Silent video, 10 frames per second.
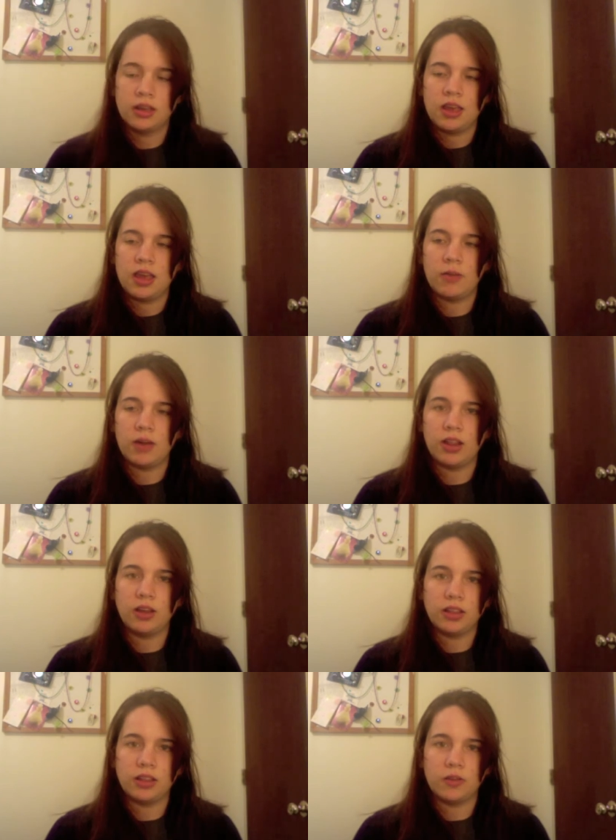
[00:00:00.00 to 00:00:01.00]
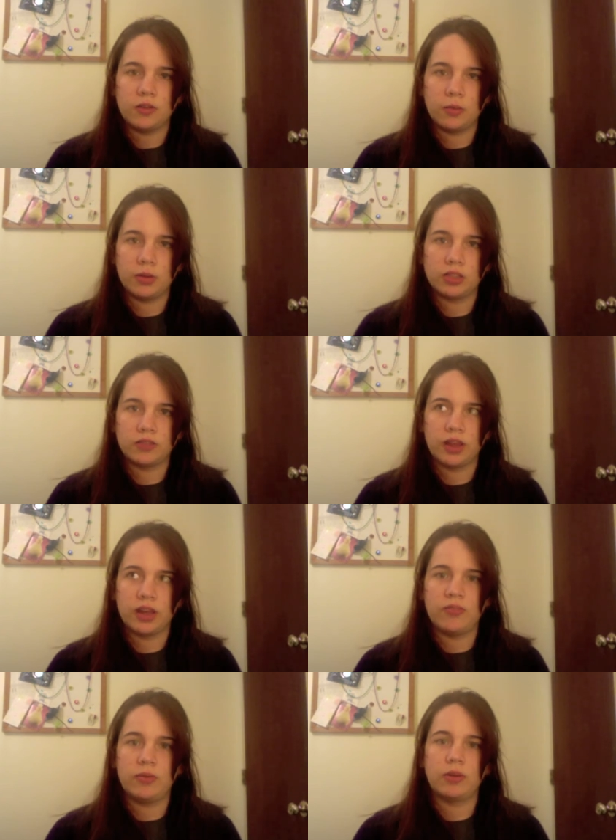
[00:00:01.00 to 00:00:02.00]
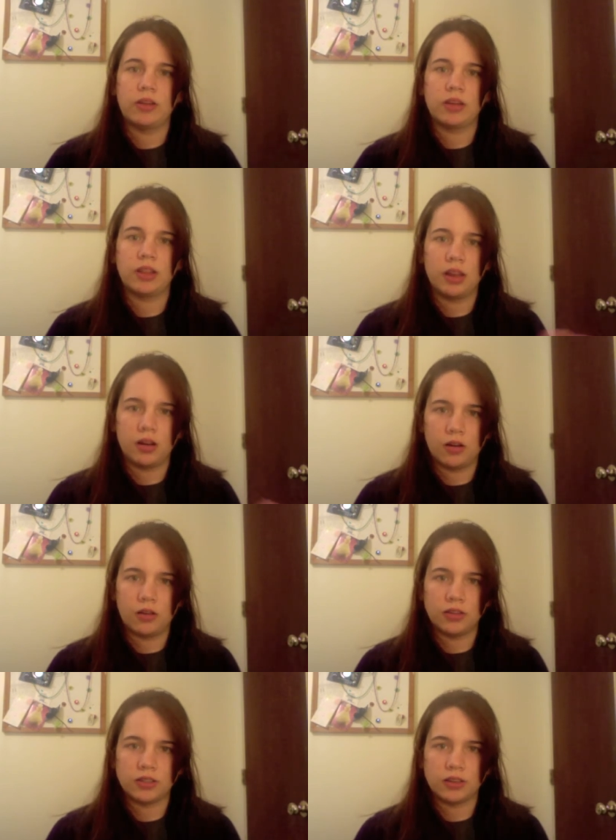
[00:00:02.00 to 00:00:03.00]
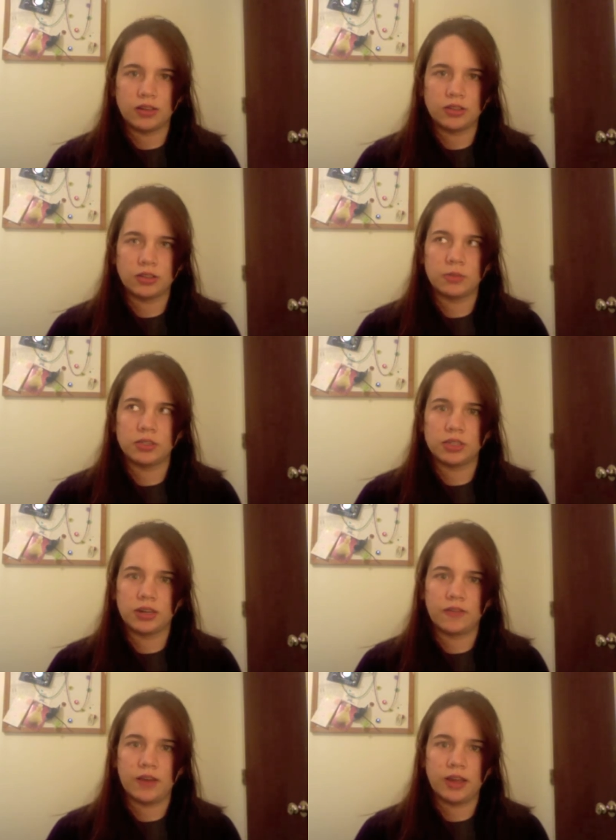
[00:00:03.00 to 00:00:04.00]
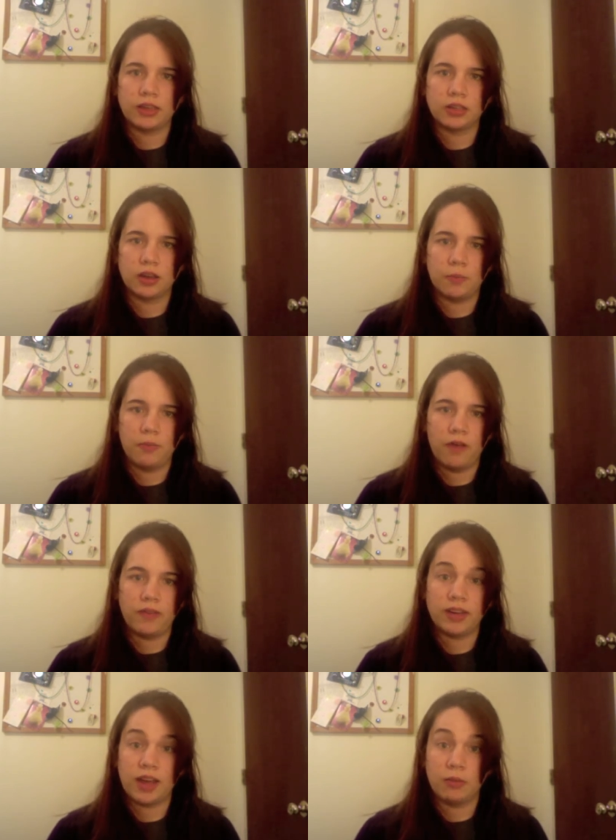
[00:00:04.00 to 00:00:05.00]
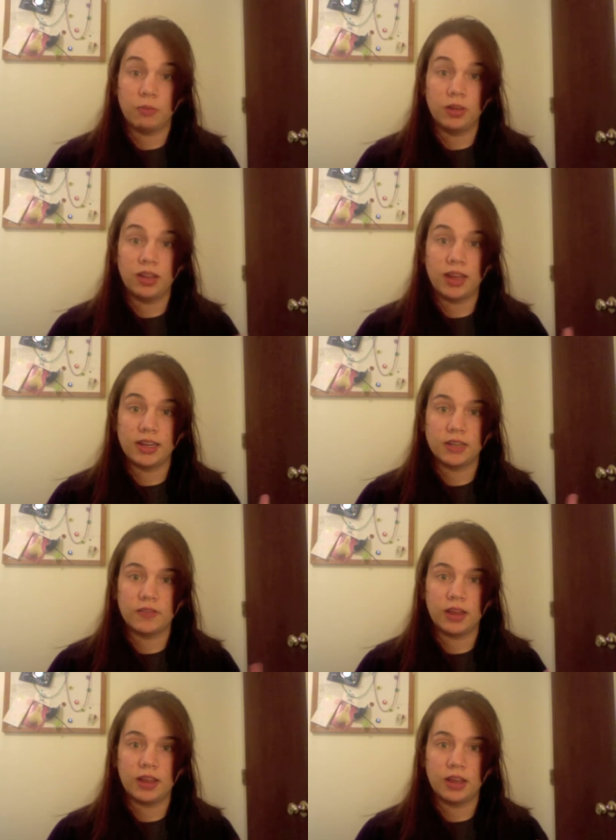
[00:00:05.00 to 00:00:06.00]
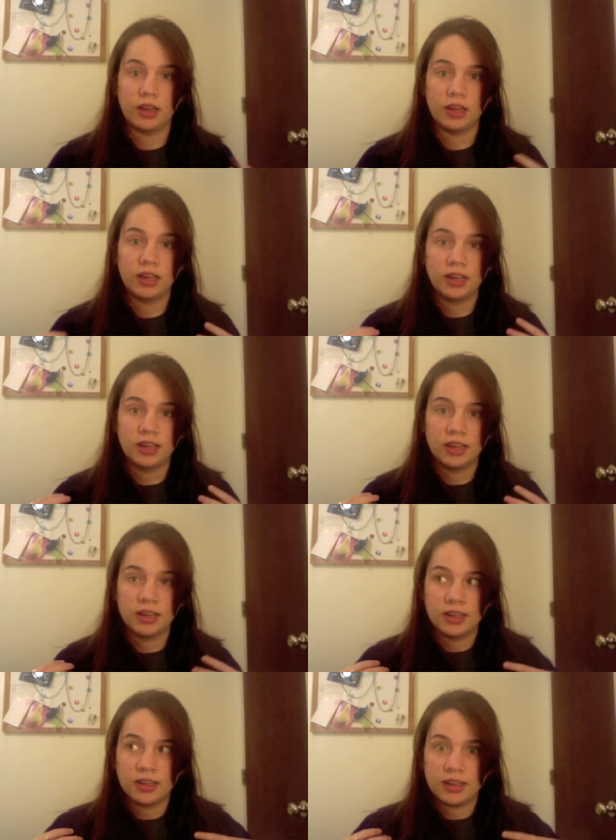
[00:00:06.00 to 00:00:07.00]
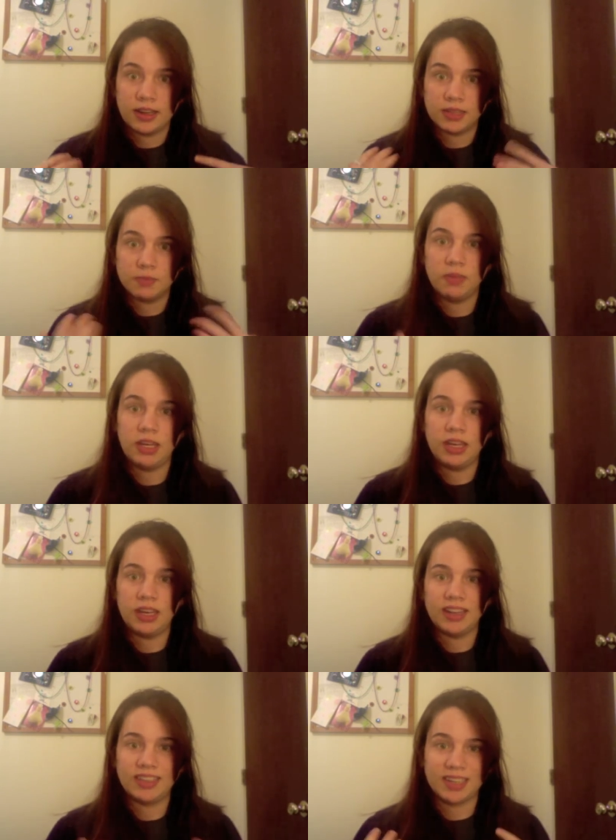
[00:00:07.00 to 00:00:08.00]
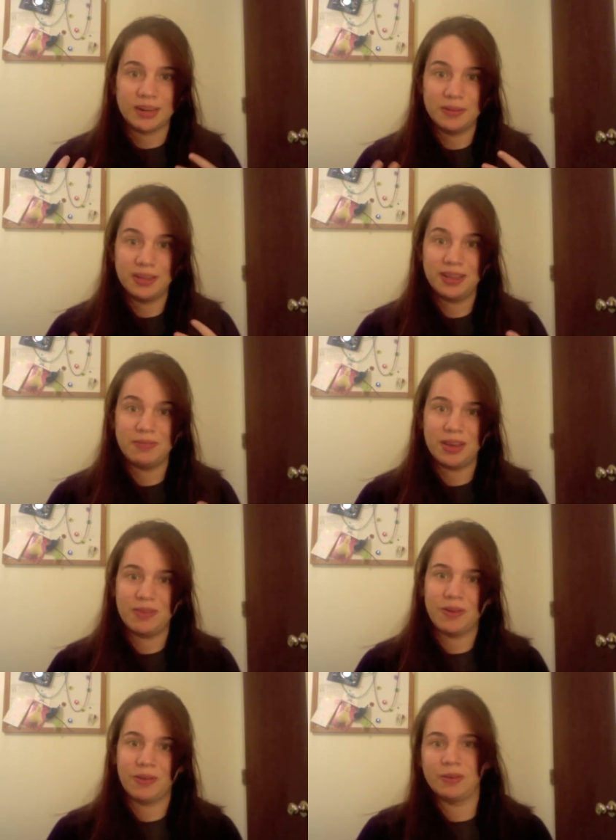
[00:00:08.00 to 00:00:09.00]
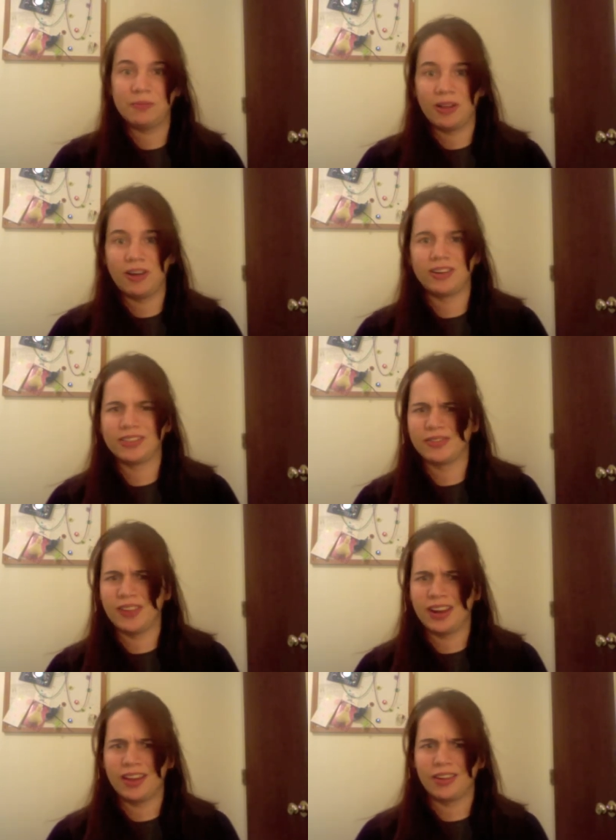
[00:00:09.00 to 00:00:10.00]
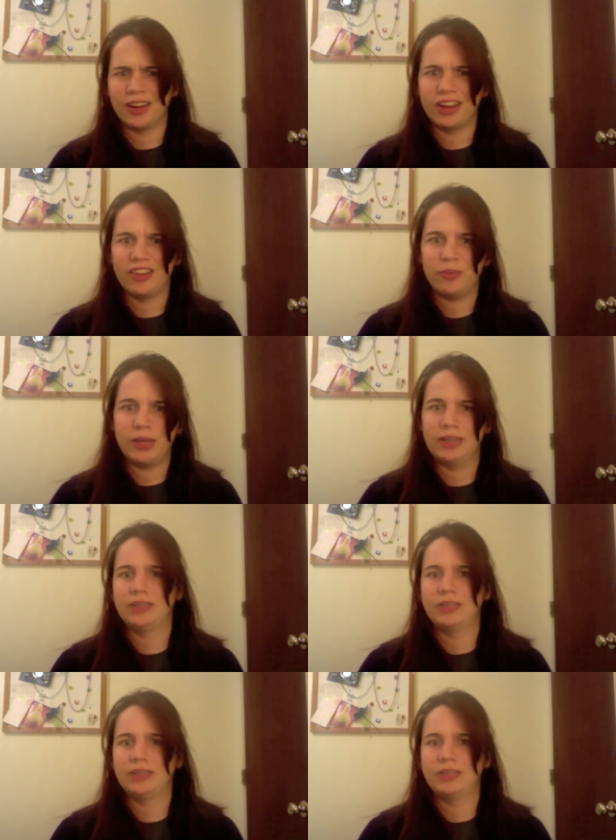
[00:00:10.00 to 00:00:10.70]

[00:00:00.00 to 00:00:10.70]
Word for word: when I look at the overall picture of I N F P, when I look at like all these online descriptions that I find of it, I really identify it like it's me. It's completely me. And when I read blogs of like other I N F Ps